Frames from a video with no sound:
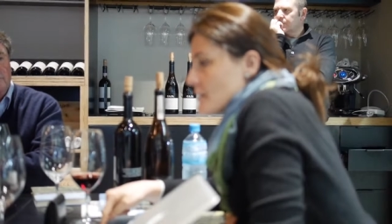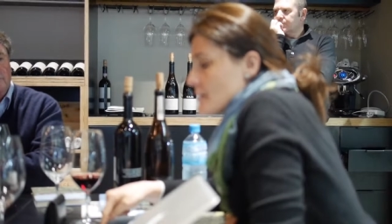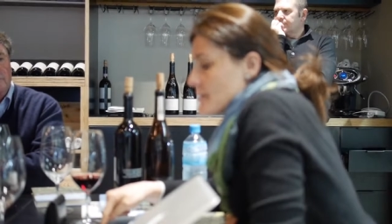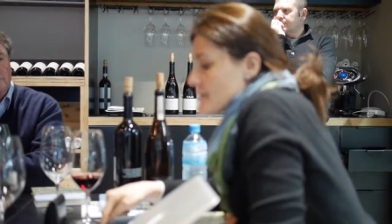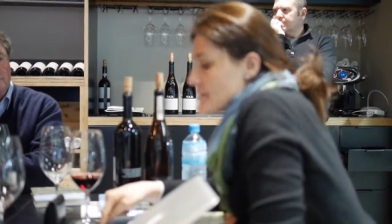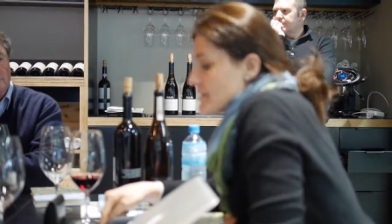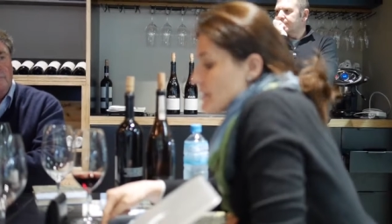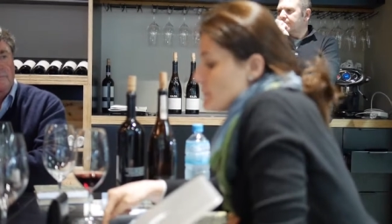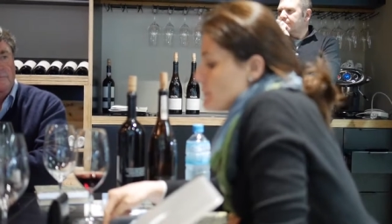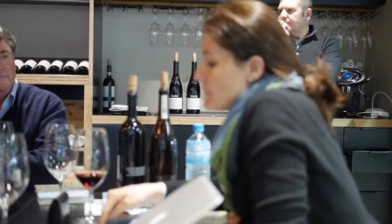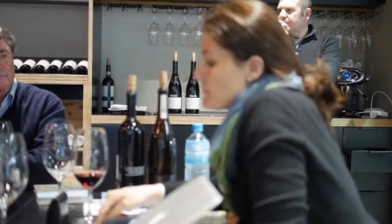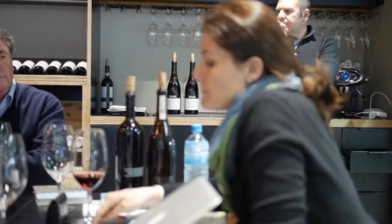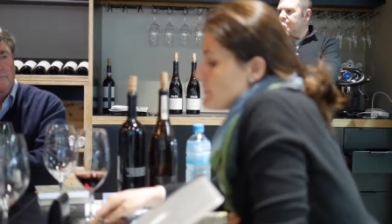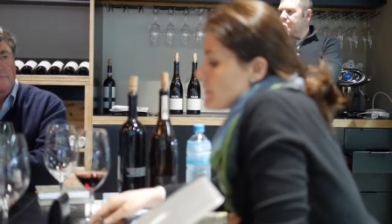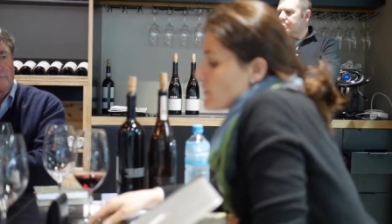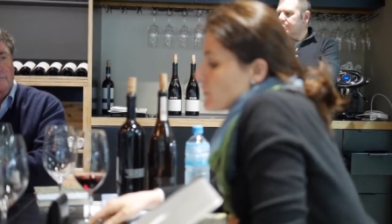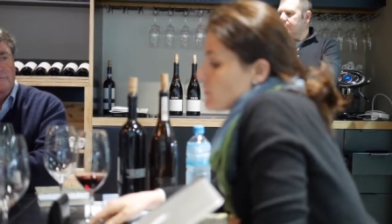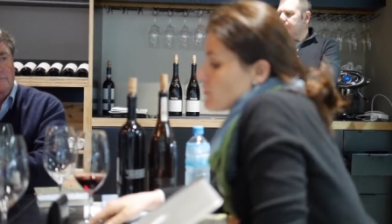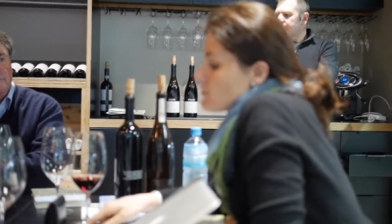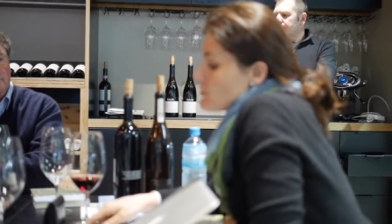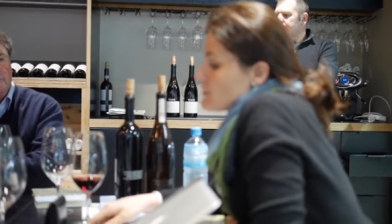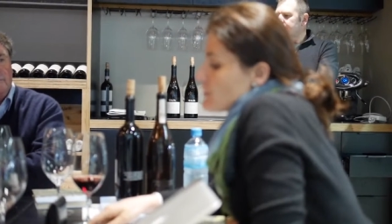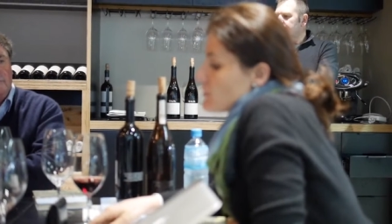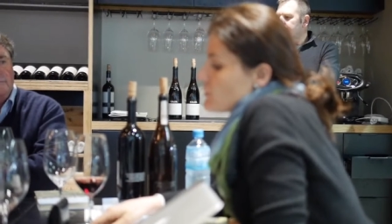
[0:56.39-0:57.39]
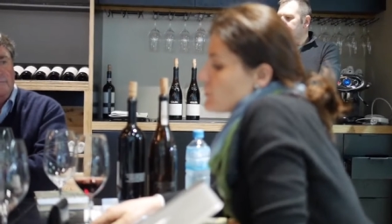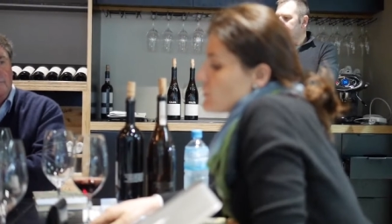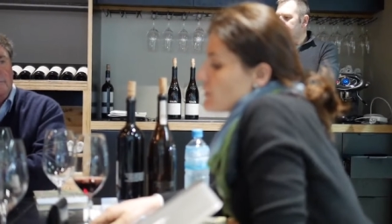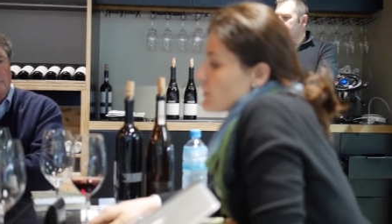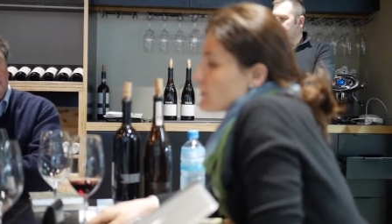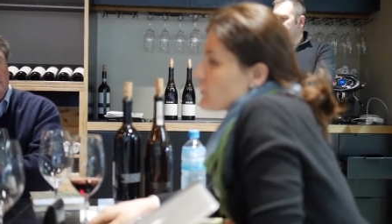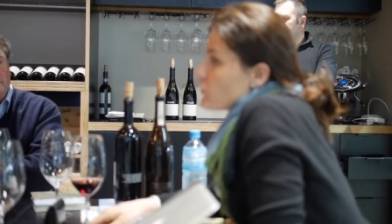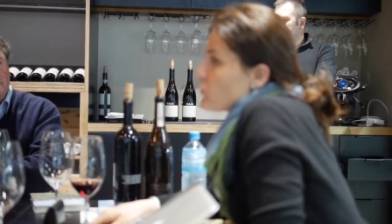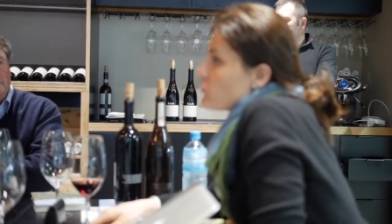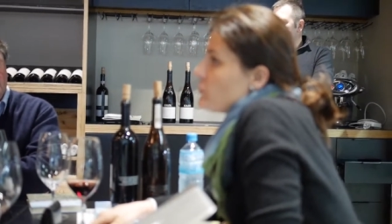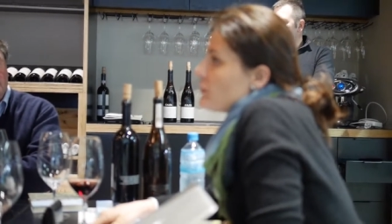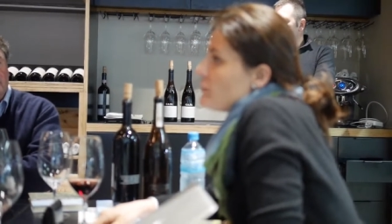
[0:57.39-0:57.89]
simply because there
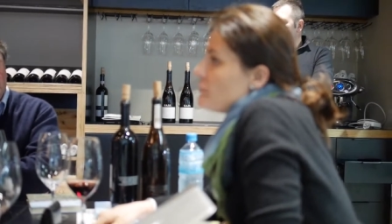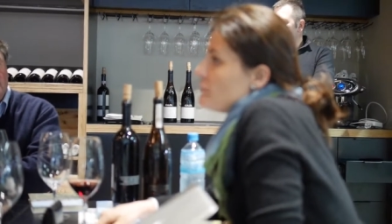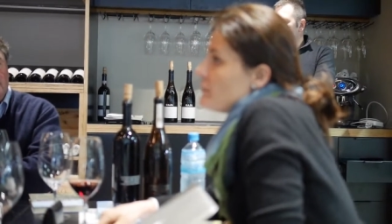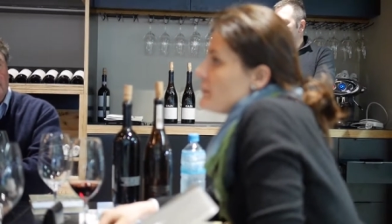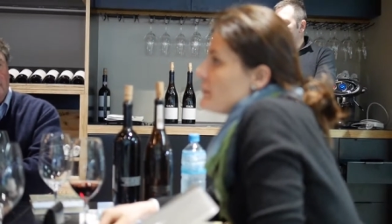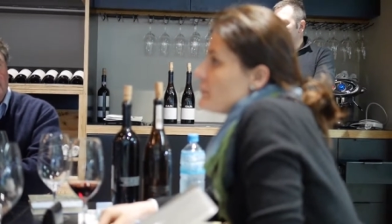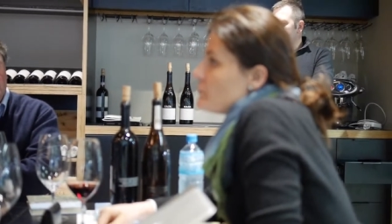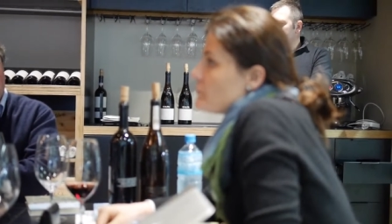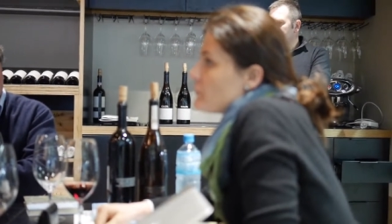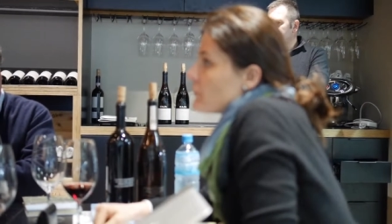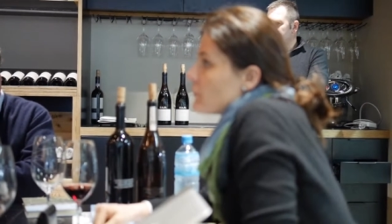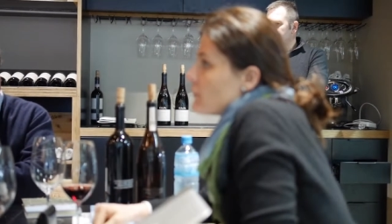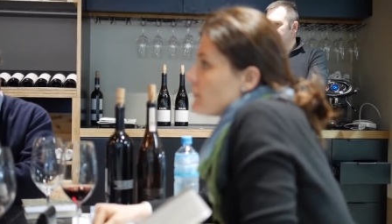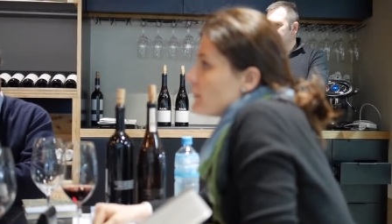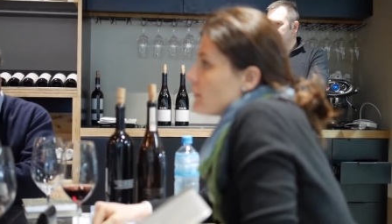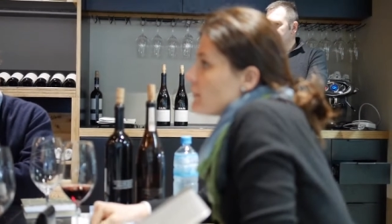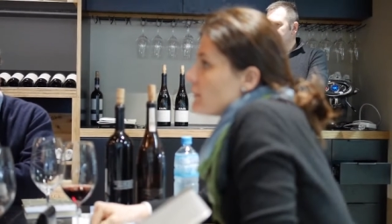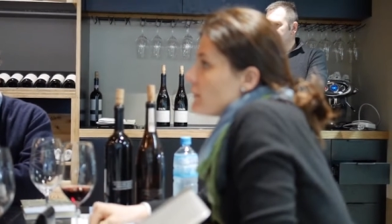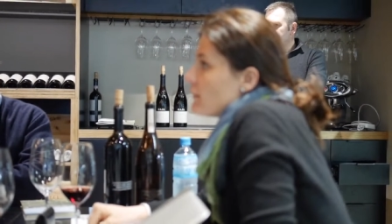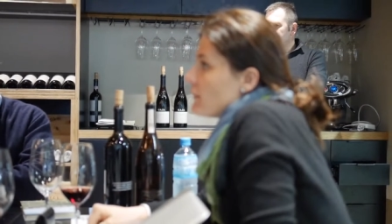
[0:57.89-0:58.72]
were noble people